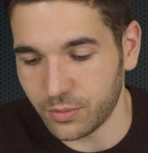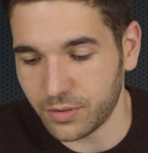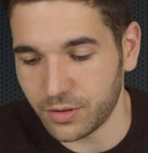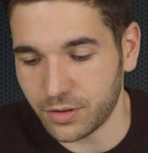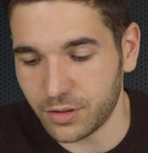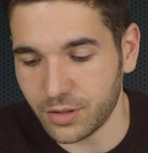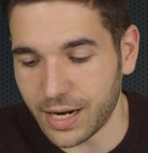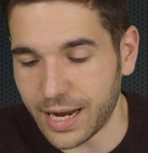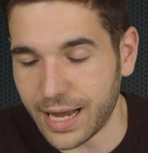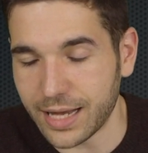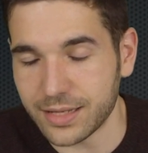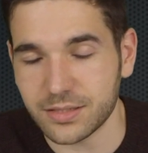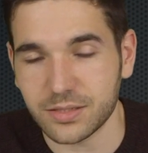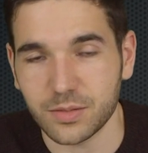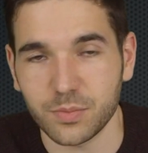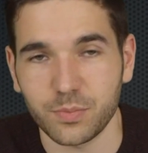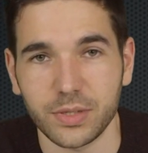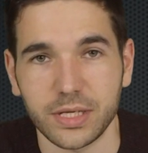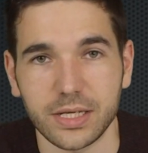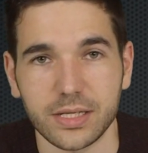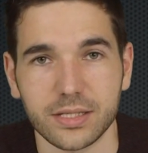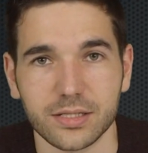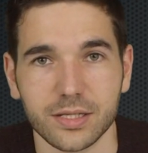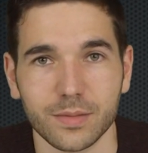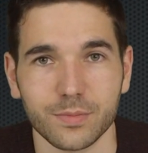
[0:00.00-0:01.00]
there has to
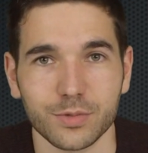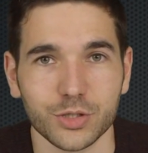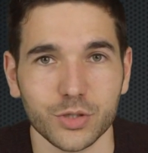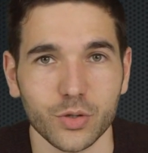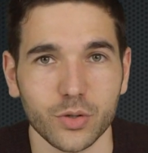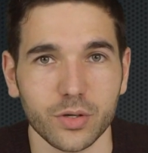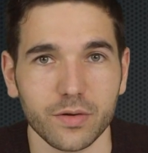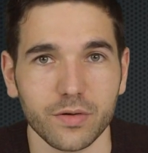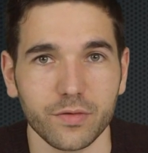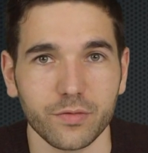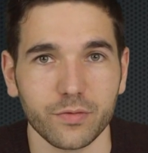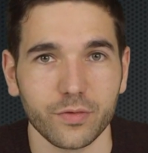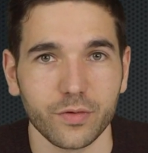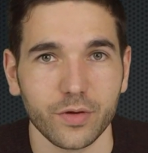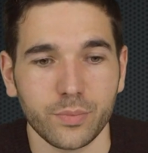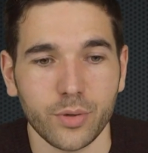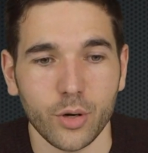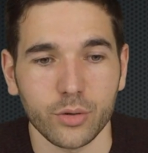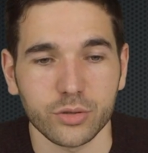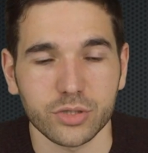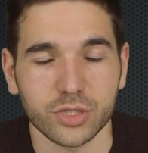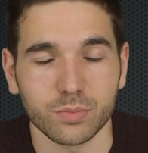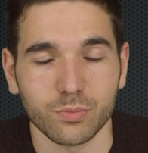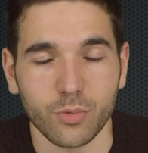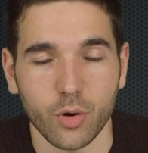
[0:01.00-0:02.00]
be some sort of
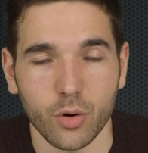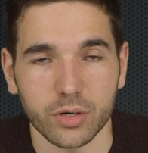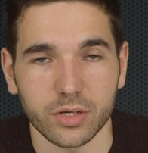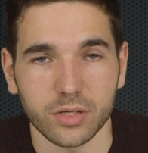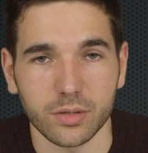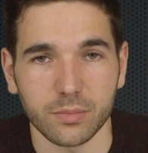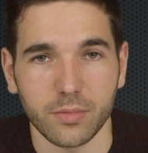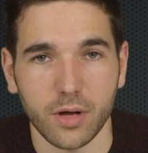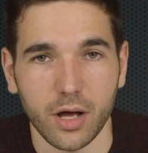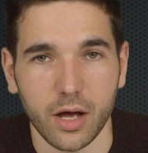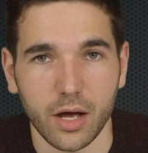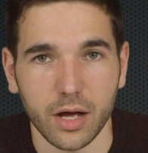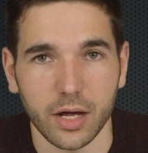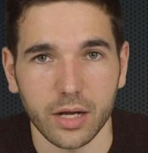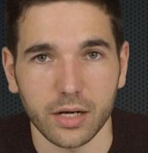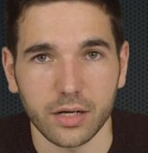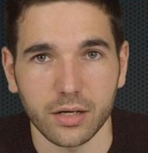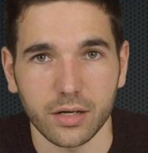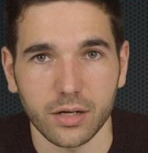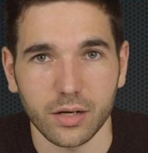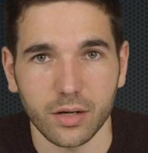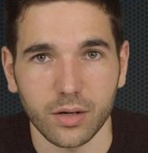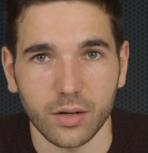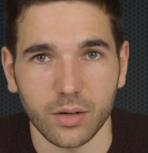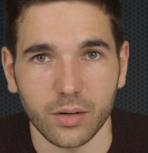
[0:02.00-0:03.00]
post-mortem
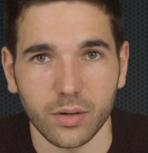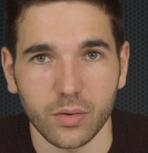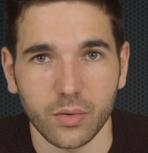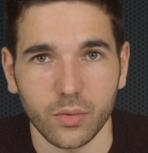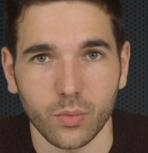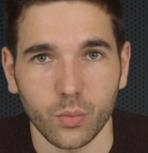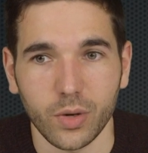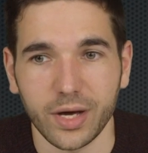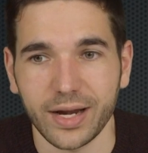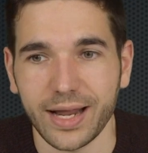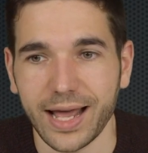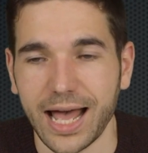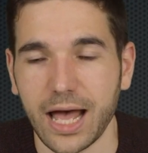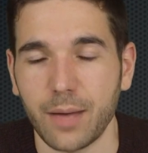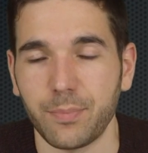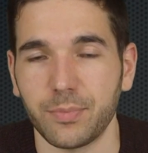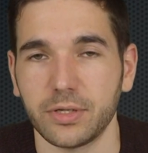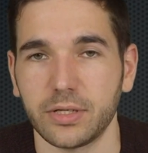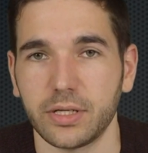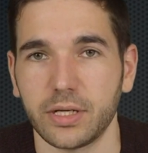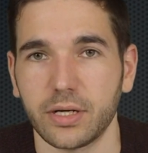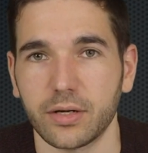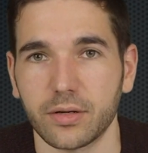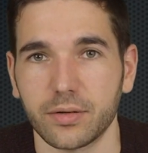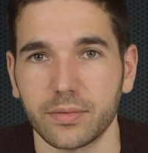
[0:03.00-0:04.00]
on what
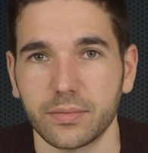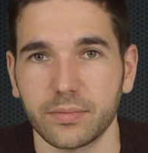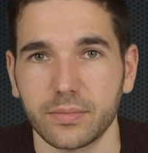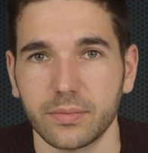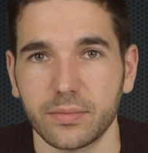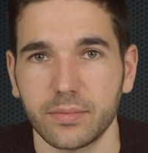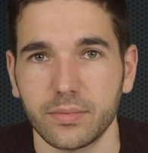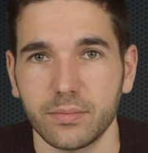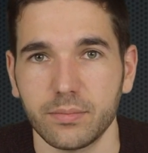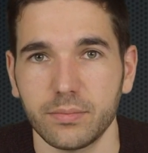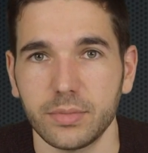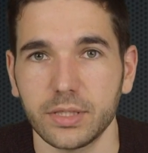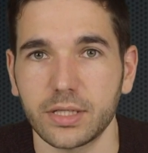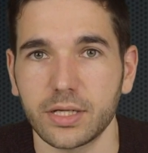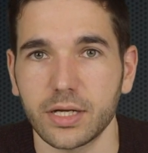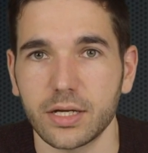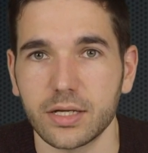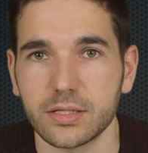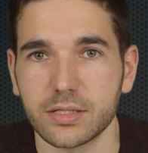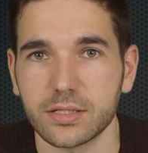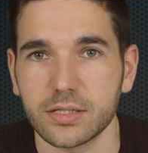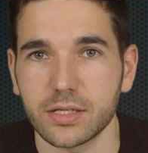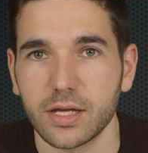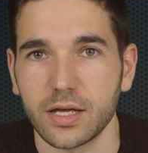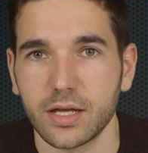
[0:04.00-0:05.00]
happened here.
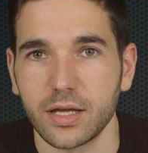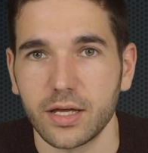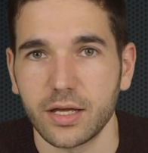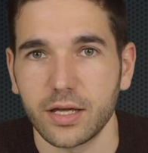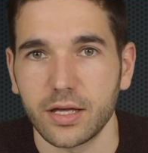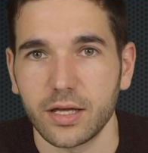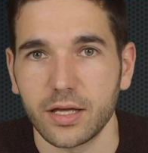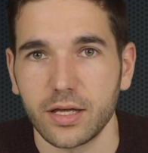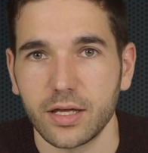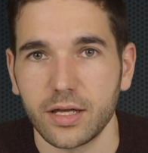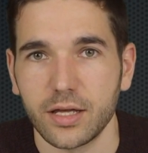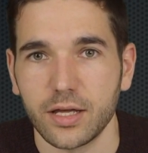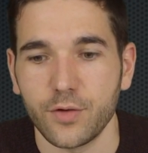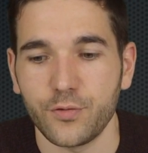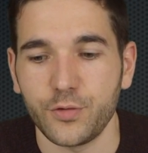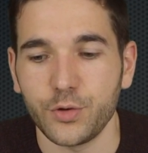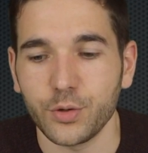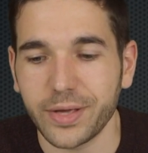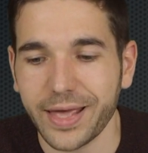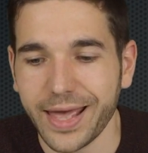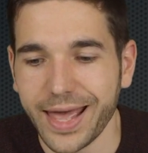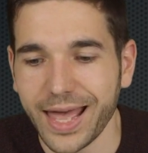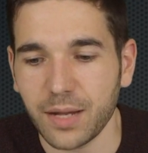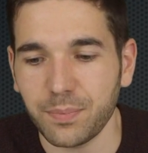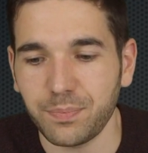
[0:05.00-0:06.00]
Because if you
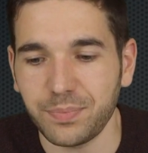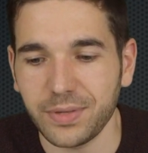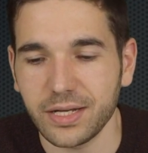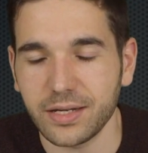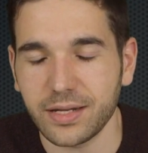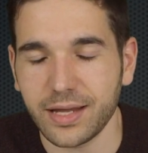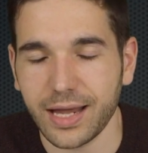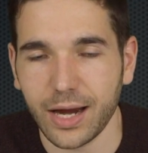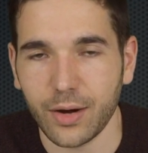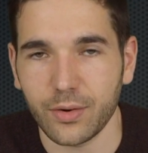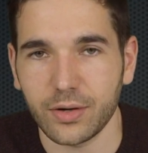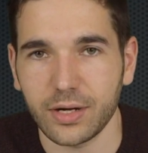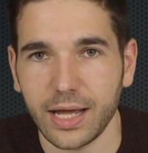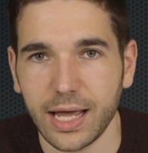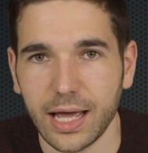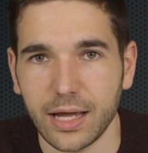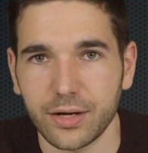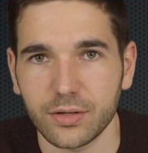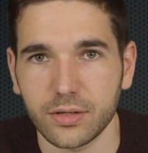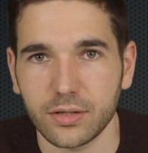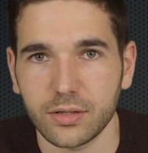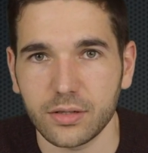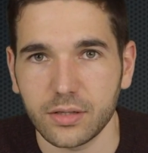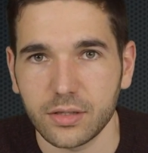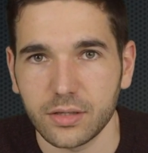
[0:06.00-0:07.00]
can't beat Karen
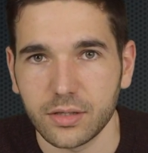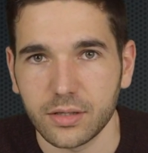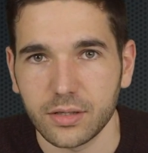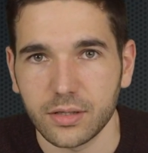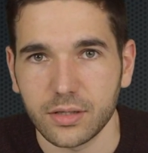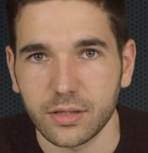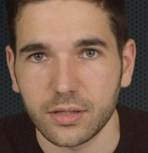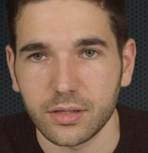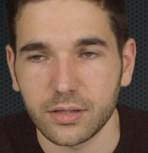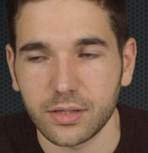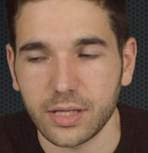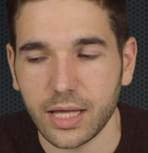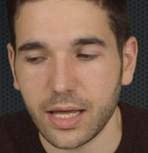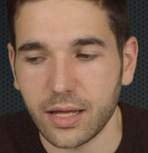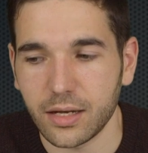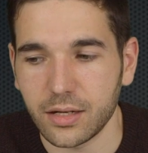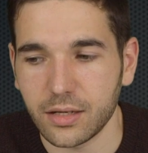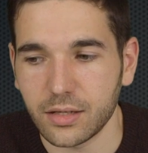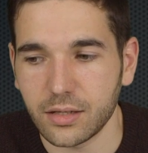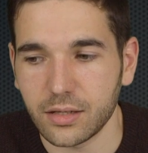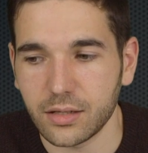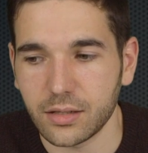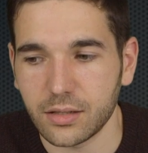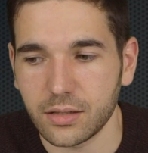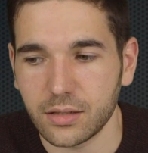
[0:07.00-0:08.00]
Handel,
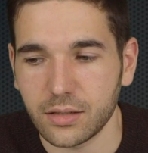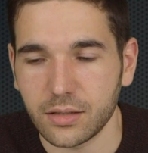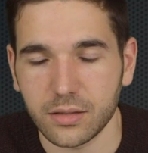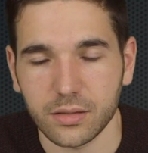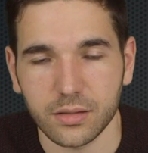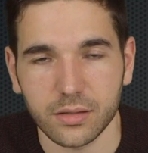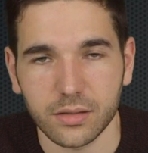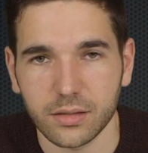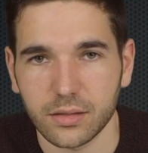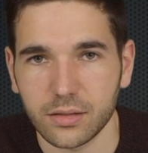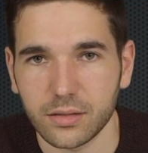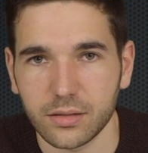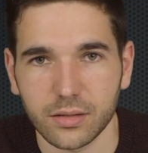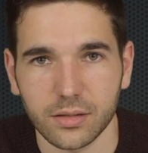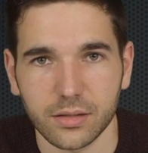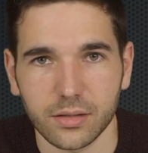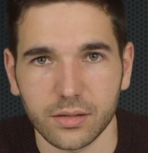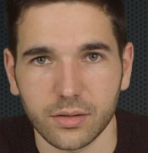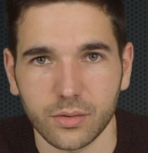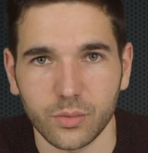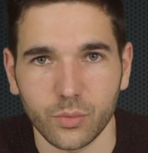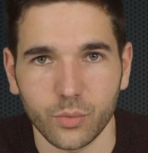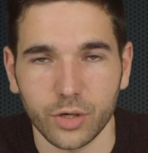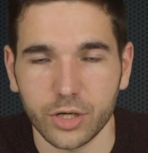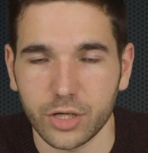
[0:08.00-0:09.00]
then
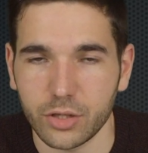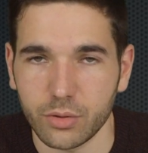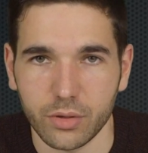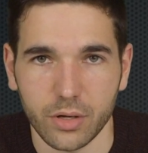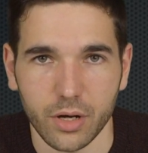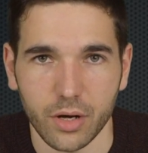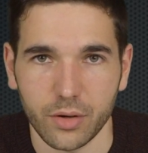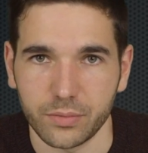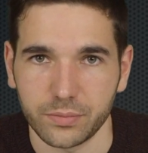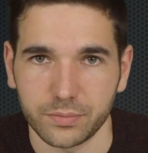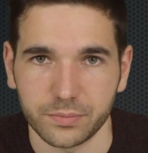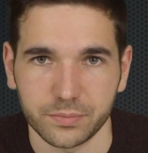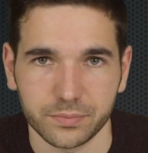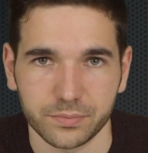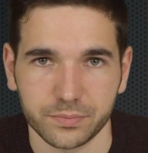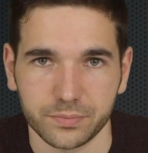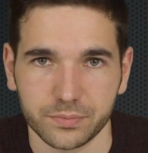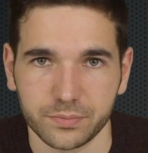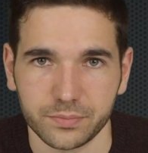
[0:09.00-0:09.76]
Where do you go?